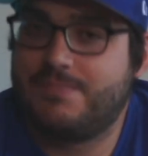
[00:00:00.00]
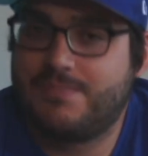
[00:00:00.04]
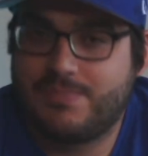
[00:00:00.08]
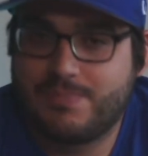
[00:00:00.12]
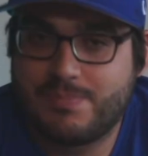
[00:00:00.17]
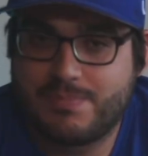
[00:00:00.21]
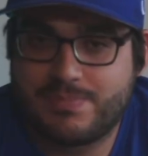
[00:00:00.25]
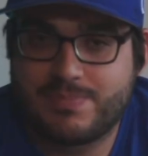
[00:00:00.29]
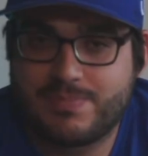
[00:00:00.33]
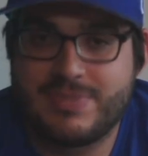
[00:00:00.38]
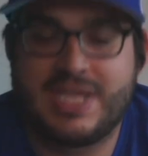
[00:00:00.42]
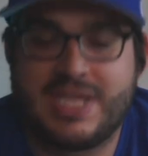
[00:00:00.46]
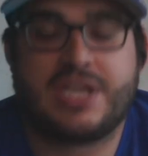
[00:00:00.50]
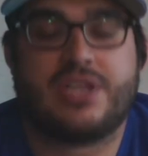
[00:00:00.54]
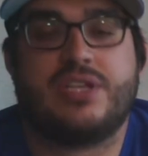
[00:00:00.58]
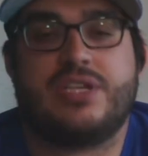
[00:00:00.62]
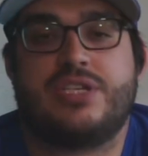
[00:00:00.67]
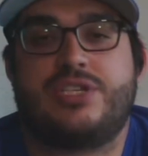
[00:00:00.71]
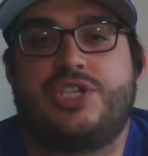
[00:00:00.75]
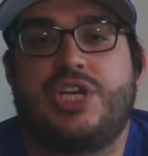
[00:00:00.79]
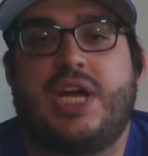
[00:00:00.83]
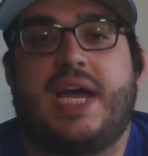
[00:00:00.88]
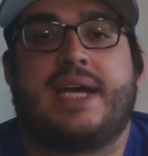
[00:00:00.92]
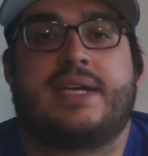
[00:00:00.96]

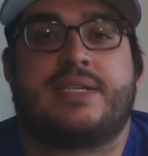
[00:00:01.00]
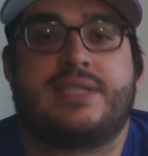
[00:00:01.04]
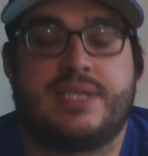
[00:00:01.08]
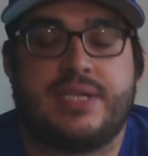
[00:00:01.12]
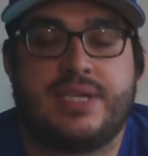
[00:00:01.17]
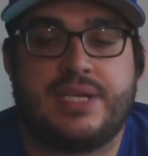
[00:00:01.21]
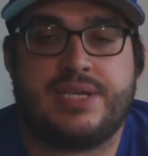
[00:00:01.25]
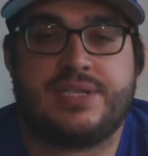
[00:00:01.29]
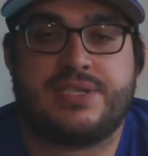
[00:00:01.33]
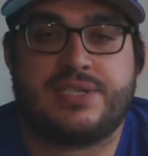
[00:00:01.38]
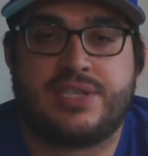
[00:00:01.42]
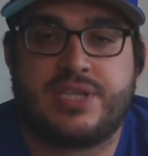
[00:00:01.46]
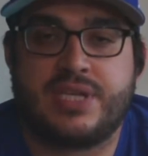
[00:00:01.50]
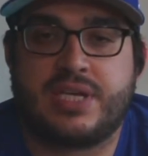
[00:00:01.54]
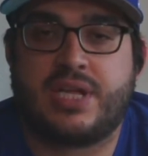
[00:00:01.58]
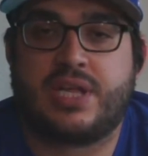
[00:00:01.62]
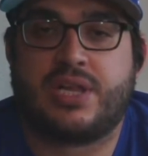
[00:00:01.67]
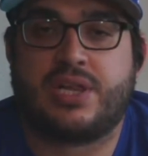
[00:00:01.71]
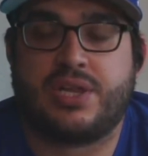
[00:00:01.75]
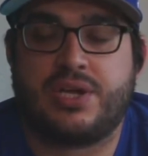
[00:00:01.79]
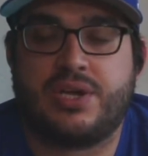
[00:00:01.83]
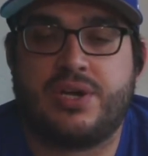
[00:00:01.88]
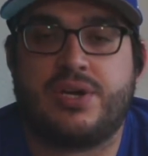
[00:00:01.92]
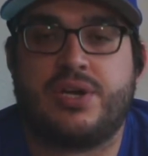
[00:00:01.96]
Nicholas Jackson is the
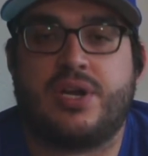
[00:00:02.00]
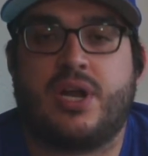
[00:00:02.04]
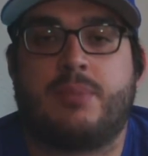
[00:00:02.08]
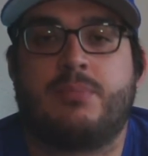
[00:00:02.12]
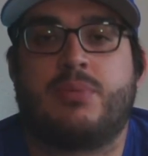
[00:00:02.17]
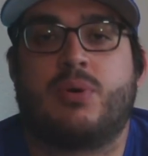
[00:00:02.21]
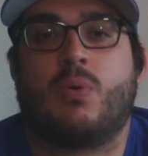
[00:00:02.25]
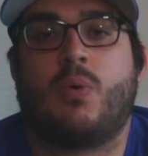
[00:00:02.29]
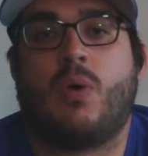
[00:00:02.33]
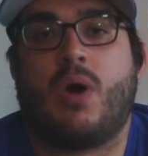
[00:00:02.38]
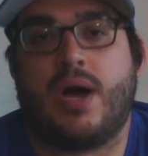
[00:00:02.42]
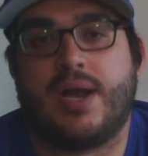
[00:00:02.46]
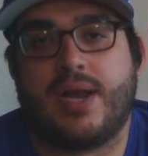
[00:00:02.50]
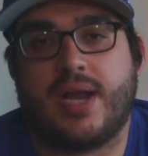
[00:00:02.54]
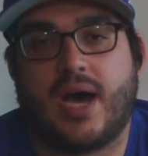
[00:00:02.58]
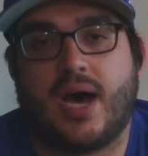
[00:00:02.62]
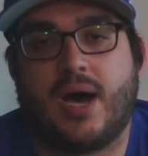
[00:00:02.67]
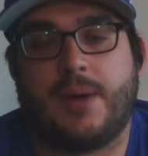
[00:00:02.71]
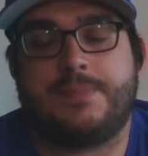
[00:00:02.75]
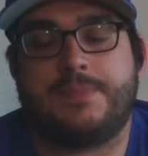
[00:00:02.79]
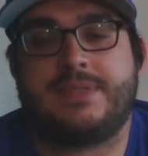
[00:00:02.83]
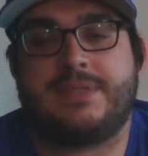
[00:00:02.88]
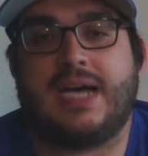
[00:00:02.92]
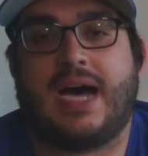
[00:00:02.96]
clear #1
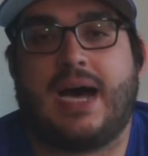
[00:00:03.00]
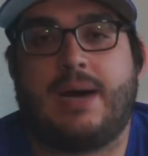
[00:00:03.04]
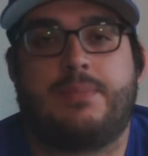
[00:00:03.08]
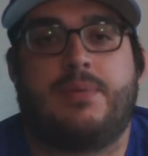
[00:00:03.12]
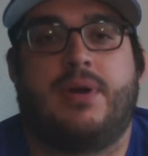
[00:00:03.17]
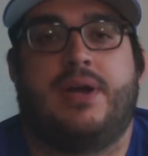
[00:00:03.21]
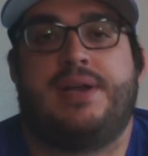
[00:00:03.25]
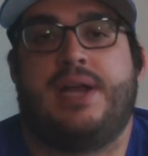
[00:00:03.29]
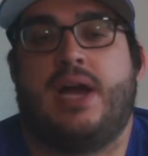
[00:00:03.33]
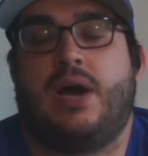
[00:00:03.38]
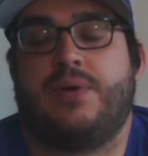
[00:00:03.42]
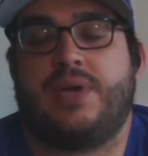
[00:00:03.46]
up top right now.